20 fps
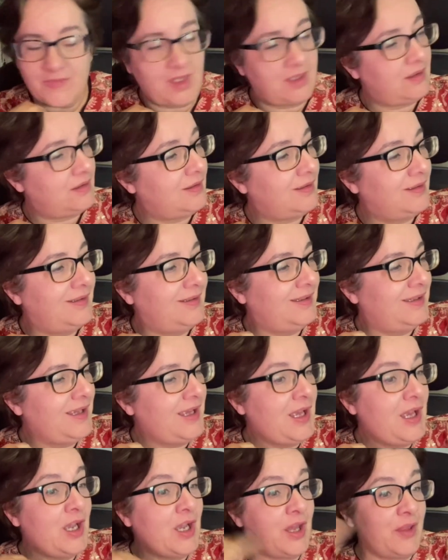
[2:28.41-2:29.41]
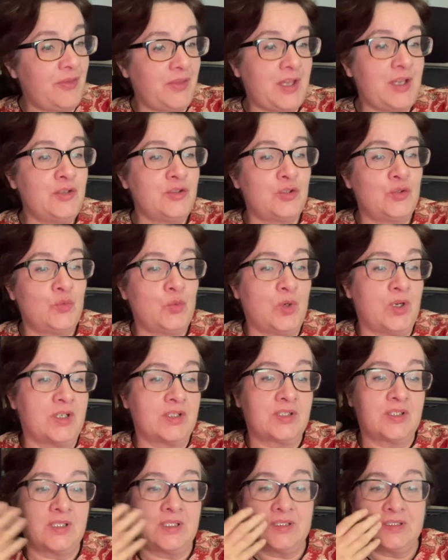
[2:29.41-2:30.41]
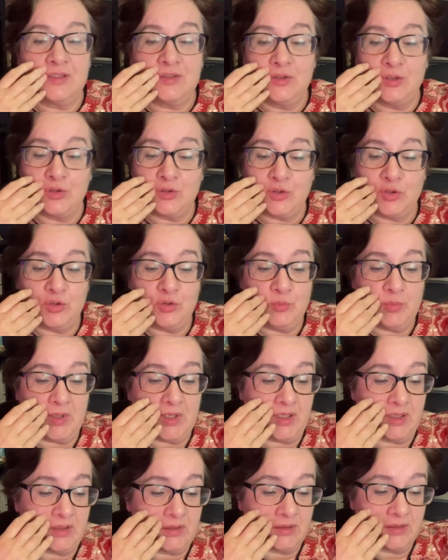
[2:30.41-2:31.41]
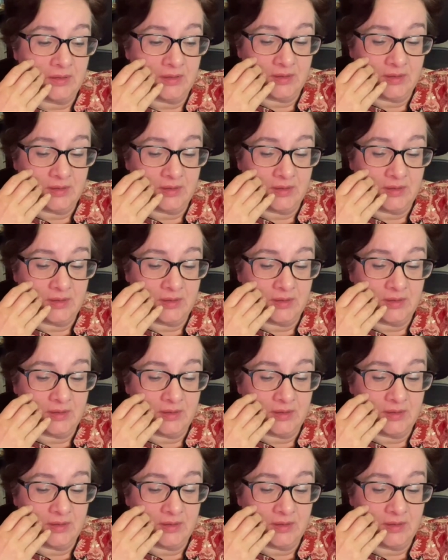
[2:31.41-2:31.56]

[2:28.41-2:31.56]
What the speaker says: 1,000 words is not too bad.